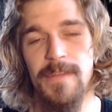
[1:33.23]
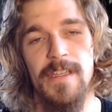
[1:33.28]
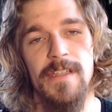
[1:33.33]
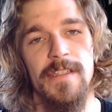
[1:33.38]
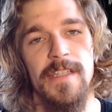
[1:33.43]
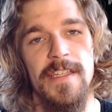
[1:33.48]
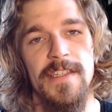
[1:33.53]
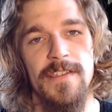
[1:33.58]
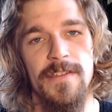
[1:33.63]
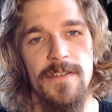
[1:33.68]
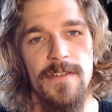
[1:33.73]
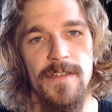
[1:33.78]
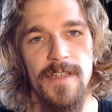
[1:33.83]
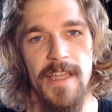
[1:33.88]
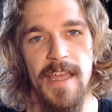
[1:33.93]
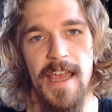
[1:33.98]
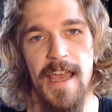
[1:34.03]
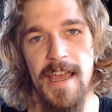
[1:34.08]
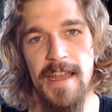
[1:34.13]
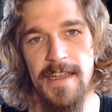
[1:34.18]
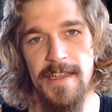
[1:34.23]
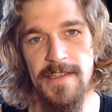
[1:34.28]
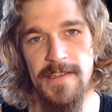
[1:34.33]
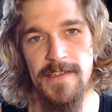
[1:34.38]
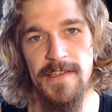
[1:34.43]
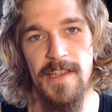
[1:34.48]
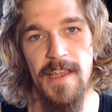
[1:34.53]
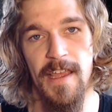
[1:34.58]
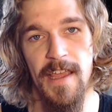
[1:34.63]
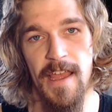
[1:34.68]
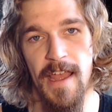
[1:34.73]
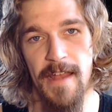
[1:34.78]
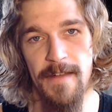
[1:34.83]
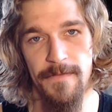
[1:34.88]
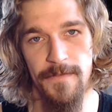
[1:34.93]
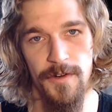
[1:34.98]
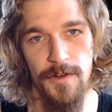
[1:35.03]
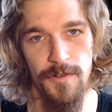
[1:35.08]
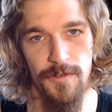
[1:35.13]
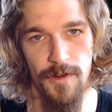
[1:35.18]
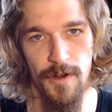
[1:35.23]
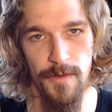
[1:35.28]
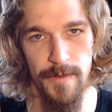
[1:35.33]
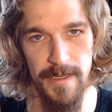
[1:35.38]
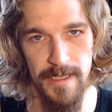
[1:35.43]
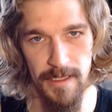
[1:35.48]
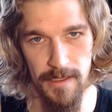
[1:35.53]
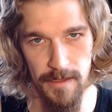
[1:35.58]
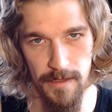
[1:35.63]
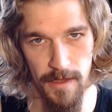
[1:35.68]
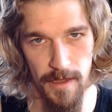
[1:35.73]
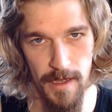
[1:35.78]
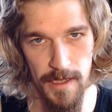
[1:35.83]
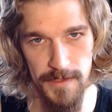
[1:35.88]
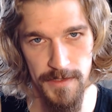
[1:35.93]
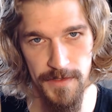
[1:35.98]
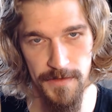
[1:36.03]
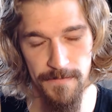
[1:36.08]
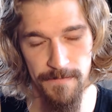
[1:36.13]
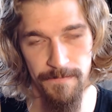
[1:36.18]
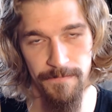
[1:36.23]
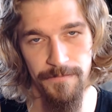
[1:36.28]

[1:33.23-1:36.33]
Let's look at its ever-growing claws.